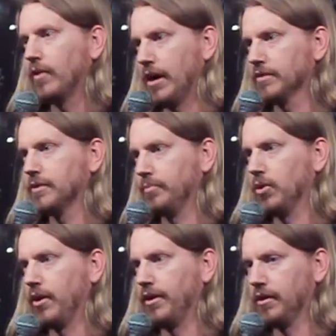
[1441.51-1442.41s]
House
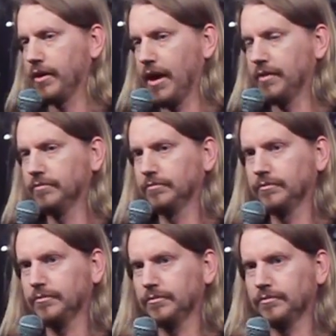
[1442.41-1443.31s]
employee,
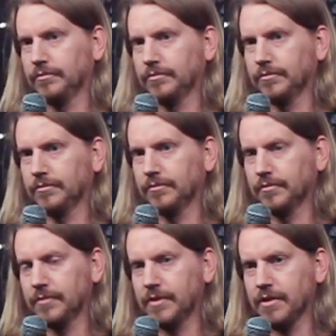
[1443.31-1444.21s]
okay?
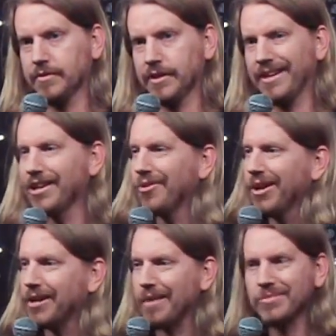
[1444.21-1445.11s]
So I was like, you know
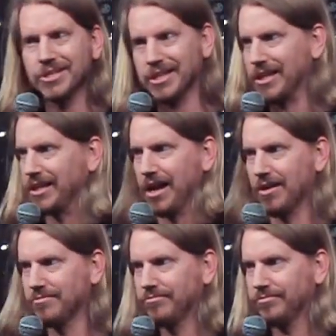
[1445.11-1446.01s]
what, I'm just gonna go.
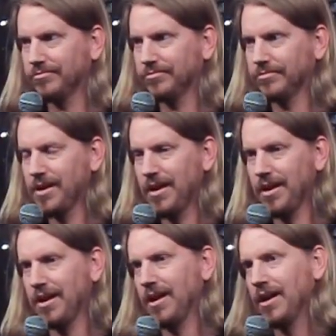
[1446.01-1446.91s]

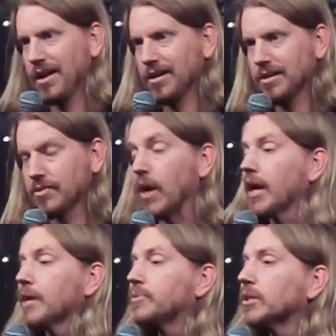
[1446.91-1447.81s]
So I
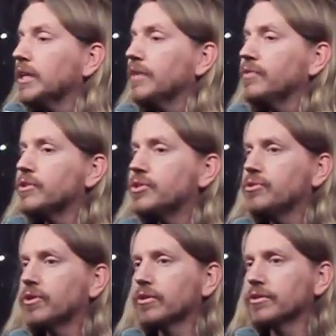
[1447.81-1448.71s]
got up to leave and there's 2
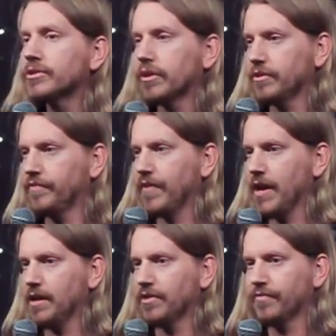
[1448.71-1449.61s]
girls starting to
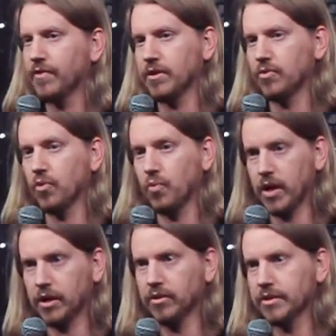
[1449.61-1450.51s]
fight at the front door.
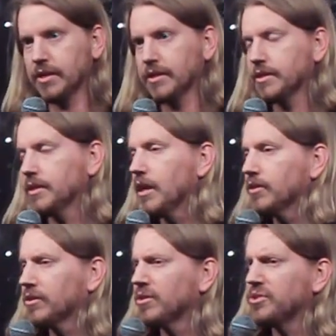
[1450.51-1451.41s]
One girl says to the other
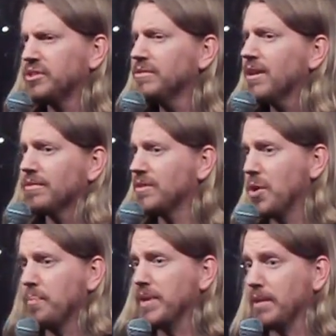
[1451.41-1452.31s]
girl, you don't know
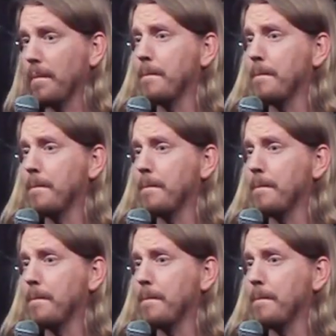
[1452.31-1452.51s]
me,